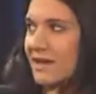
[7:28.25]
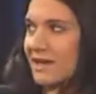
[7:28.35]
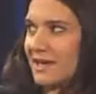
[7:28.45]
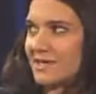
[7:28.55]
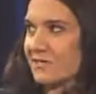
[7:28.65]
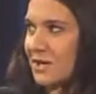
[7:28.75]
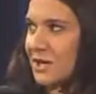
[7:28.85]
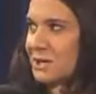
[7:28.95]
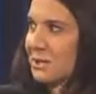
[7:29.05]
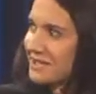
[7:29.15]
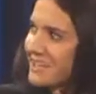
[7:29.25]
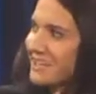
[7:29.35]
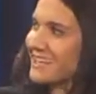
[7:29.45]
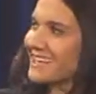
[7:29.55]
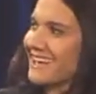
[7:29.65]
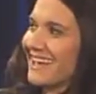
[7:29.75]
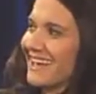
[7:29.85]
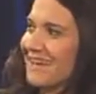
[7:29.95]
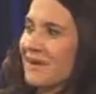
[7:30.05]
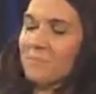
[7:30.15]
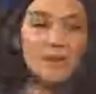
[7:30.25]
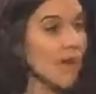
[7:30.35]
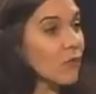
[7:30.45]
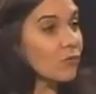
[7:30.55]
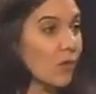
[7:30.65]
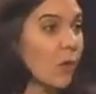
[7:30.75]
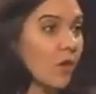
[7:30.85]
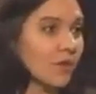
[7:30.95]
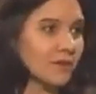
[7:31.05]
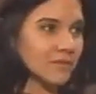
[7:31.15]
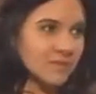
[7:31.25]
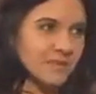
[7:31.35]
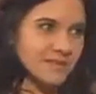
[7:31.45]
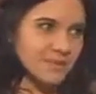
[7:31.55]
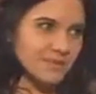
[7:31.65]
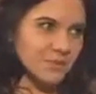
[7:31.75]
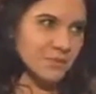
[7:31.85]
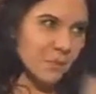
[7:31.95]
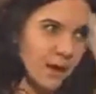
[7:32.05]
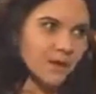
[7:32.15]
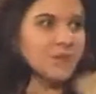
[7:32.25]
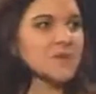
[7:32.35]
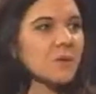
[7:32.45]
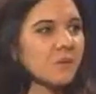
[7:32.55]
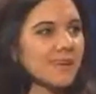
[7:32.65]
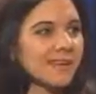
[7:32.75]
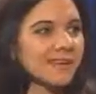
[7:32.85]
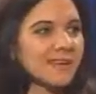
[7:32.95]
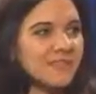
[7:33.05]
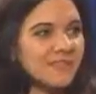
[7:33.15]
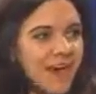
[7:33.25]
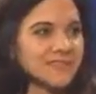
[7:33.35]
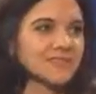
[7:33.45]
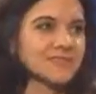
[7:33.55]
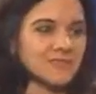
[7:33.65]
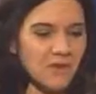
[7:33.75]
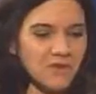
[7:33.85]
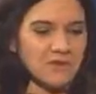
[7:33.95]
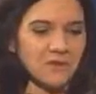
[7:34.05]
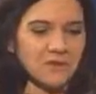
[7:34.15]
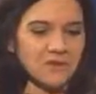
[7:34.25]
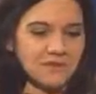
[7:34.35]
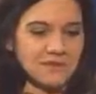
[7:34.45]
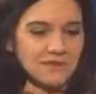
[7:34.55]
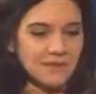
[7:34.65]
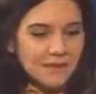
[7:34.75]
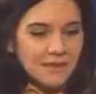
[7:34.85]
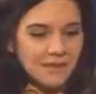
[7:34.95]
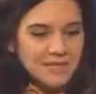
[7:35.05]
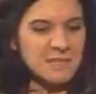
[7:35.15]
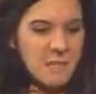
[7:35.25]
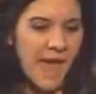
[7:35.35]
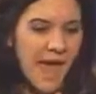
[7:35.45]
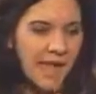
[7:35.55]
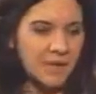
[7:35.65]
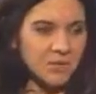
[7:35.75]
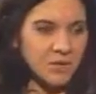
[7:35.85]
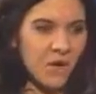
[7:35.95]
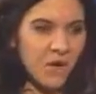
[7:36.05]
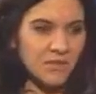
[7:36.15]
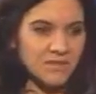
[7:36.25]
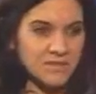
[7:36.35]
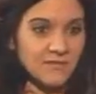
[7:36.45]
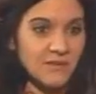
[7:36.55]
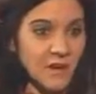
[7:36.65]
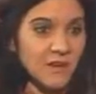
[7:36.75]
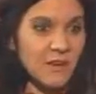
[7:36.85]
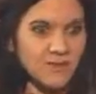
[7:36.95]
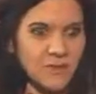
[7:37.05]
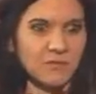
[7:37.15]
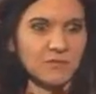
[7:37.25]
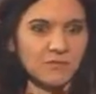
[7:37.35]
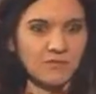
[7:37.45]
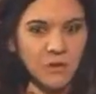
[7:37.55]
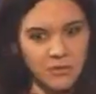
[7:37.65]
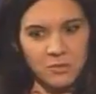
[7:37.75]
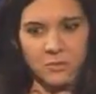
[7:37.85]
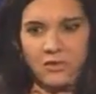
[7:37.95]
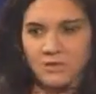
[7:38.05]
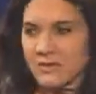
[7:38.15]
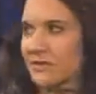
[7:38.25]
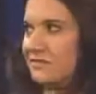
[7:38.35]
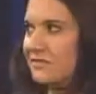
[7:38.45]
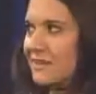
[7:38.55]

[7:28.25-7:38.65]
is a very tricky male role, because it does require so many facets of also this man, but this very also vulnerable sort of.